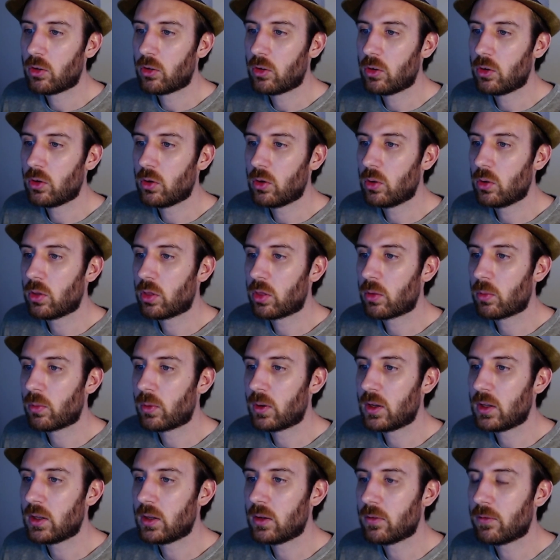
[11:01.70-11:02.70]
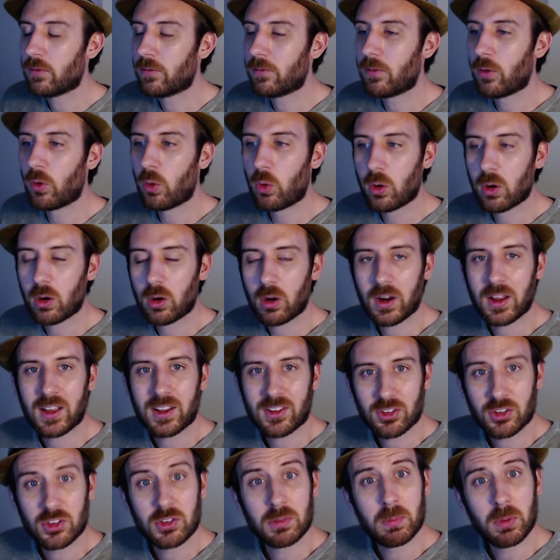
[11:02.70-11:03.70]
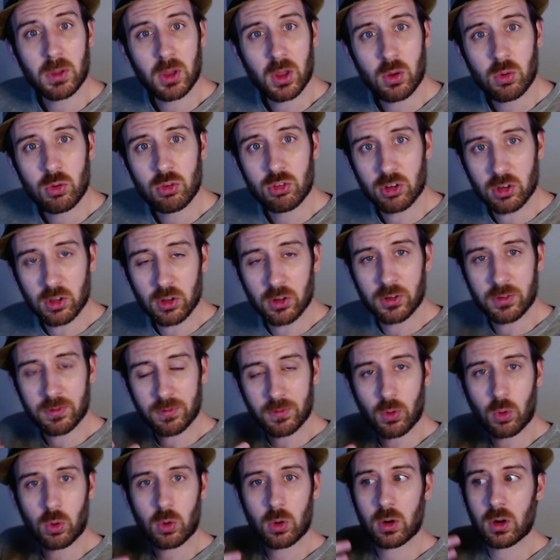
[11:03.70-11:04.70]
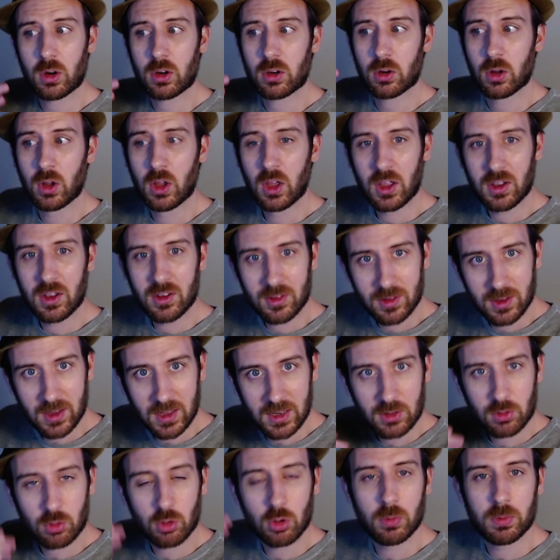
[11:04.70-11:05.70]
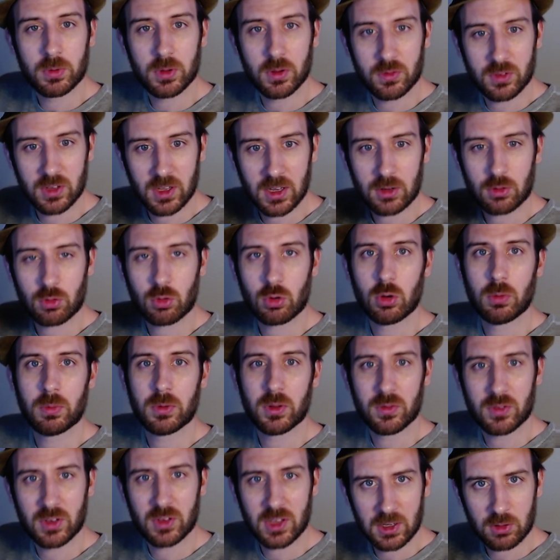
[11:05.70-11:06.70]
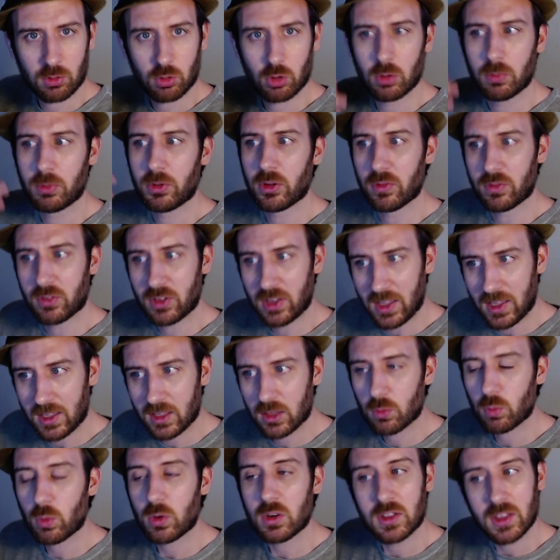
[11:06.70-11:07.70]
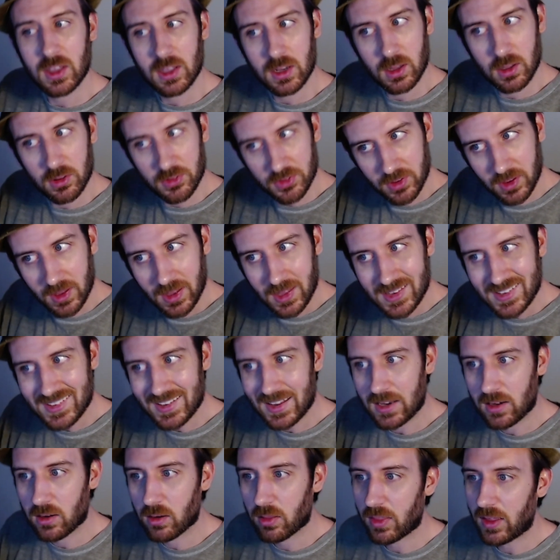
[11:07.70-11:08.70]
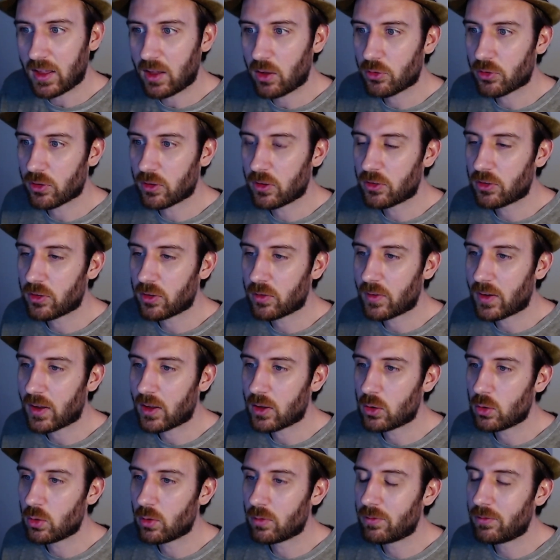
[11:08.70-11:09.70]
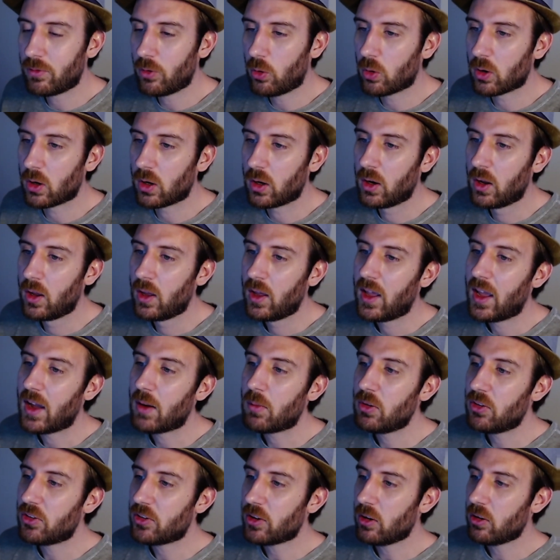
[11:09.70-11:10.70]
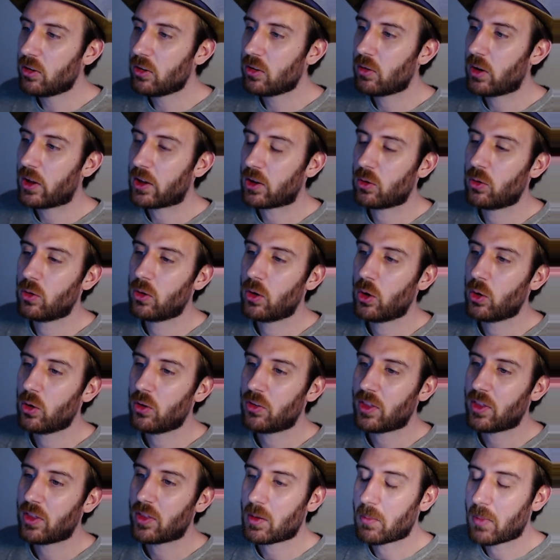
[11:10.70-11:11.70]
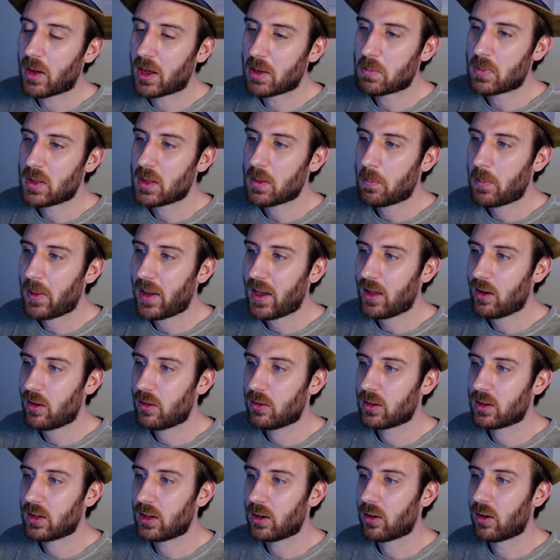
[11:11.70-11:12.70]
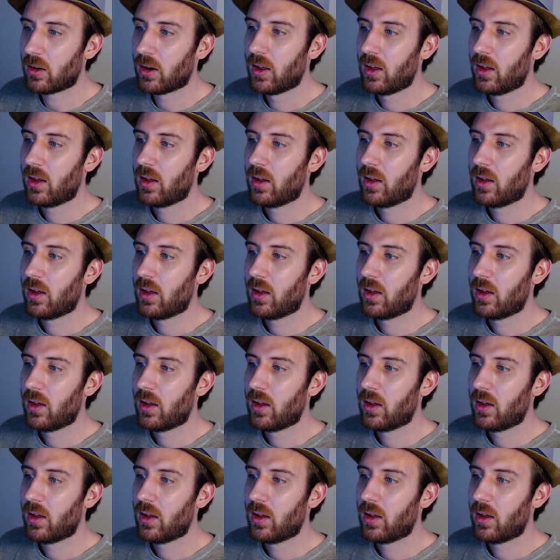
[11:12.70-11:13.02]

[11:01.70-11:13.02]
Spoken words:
2, 3, 4 explosions, 4 10 groups of 10 groups of 10 groups of 10 would get us 10,000. This is a value of 4. And we start to notice that there might be a pattern here.